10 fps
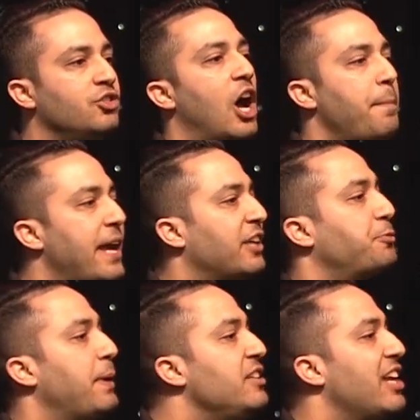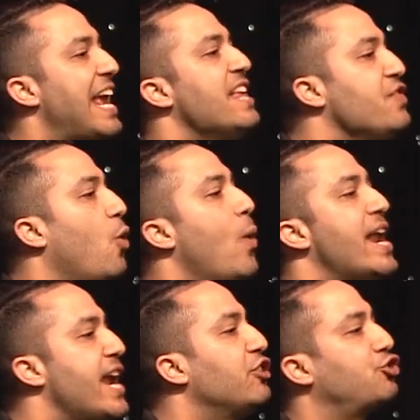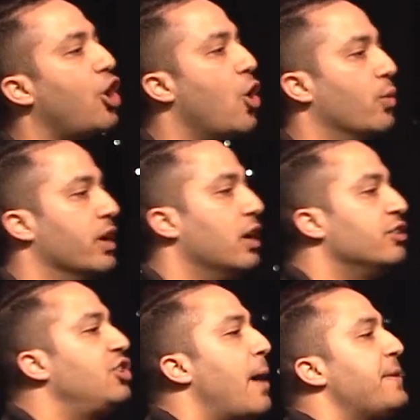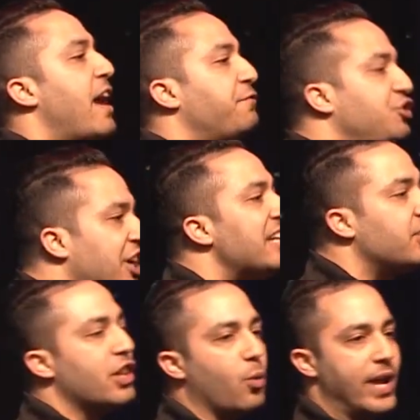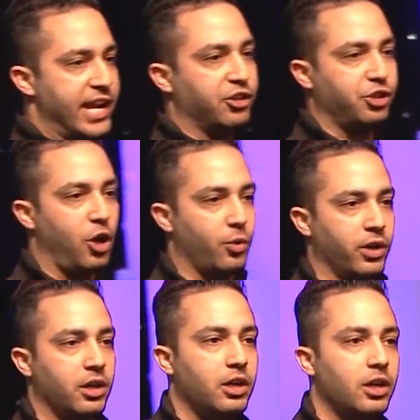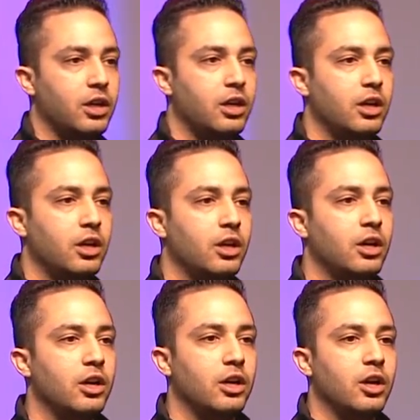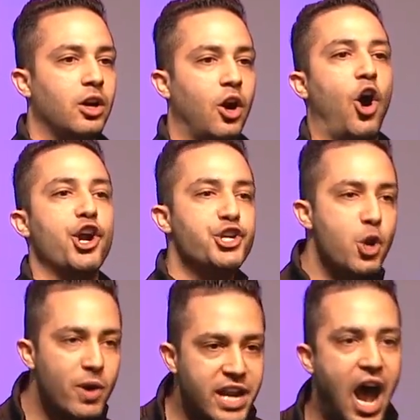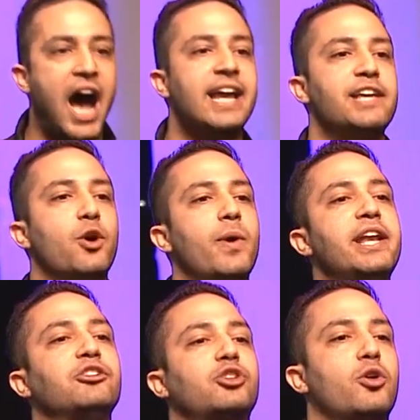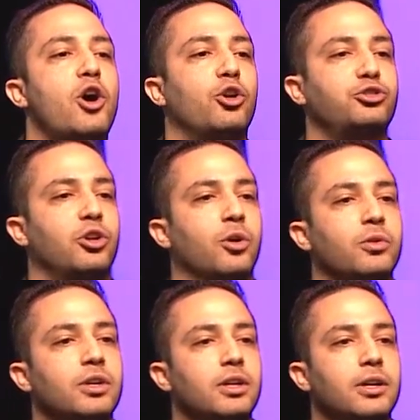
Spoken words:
WSP's in the winning zone. WFG's in the winning zone. Are you and I in the winning zone also?